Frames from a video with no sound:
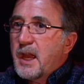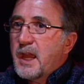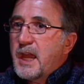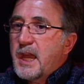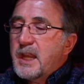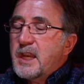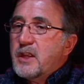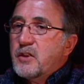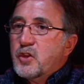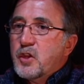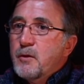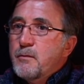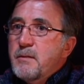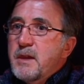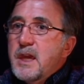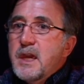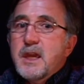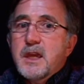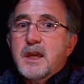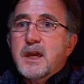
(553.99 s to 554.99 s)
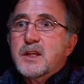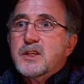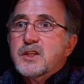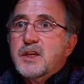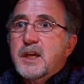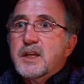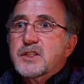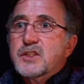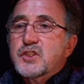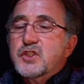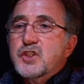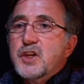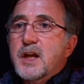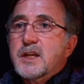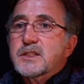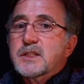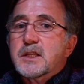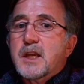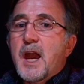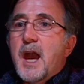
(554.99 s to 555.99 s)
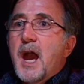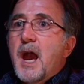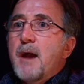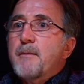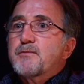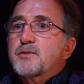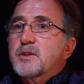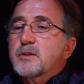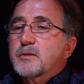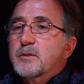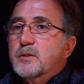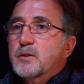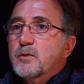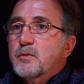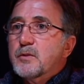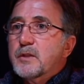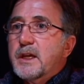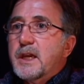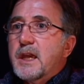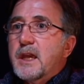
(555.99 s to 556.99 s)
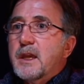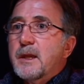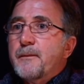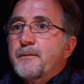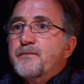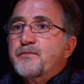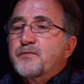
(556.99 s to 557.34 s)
to me, it's just absolutely,